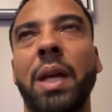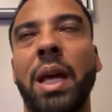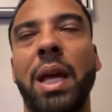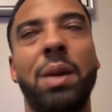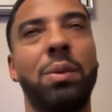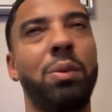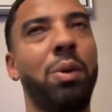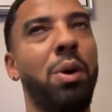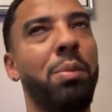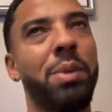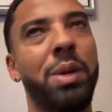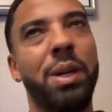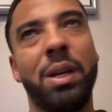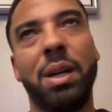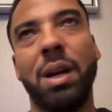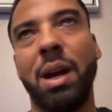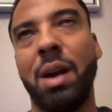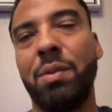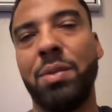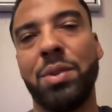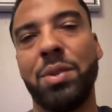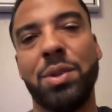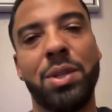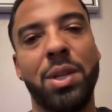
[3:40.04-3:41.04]
And it won't be a
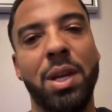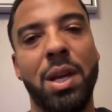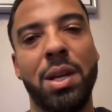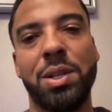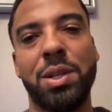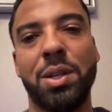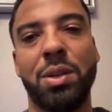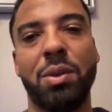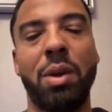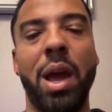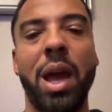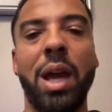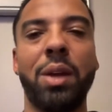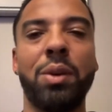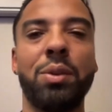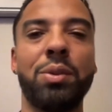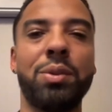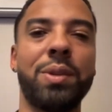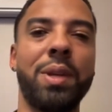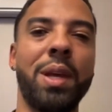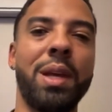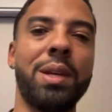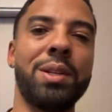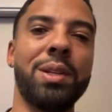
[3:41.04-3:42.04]
conversation or
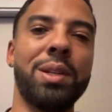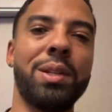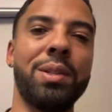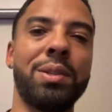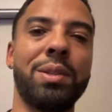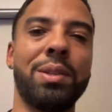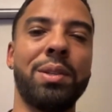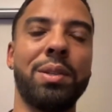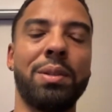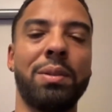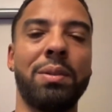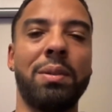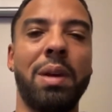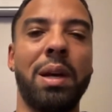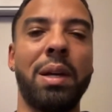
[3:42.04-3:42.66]
accusations.